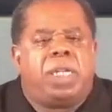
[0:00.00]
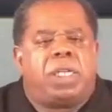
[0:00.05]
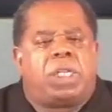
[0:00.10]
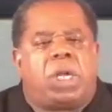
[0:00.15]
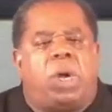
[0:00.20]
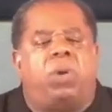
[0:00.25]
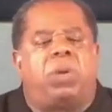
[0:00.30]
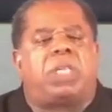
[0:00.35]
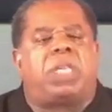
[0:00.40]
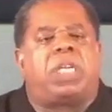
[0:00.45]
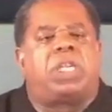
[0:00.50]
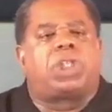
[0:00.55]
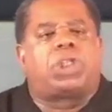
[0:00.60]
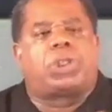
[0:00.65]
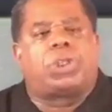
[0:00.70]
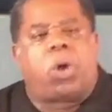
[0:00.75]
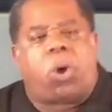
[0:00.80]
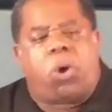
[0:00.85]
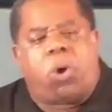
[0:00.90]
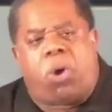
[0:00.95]
So the
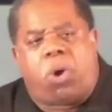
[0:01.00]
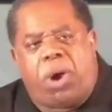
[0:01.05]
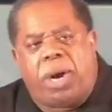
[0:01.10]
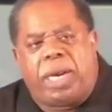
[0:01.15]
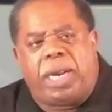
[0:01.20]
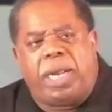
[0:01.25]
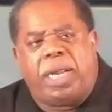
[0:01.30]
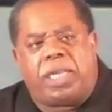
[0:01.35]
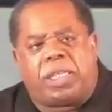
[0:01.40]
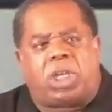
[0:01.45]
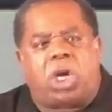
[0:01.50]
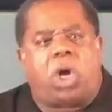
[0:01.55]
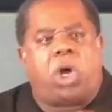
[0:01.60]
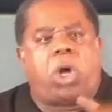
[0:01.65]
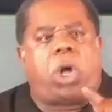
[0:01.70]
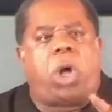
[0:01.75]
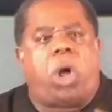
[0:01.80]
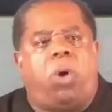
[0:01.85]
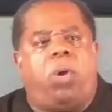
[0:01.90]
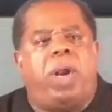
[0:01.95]
sword is the
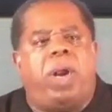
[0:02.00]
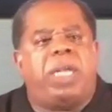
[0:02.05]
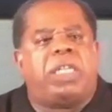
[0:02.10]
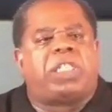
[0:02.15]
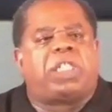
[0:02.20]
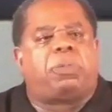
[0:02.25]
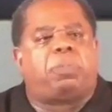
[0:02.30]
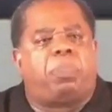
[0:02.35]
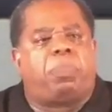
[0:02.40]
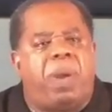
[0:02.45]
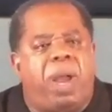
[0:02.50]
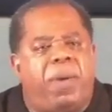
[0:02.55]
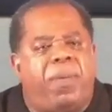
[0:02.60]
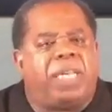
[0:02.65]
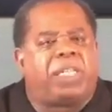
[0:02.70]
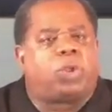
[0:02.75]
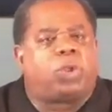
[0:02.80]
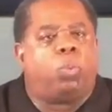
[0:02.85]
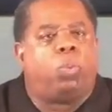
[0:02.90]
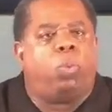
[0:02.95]
Holy
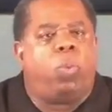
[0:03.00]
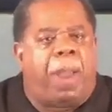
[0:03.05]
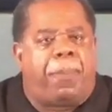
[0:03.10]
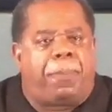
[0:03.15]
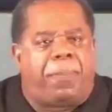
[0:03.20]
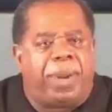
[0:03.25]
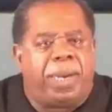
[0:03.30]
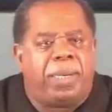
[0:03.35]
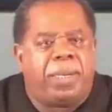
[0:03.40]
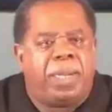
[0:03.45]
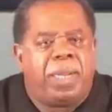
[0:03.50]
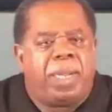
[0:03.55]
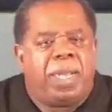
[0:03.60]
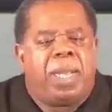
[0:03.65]
Spirit's weapon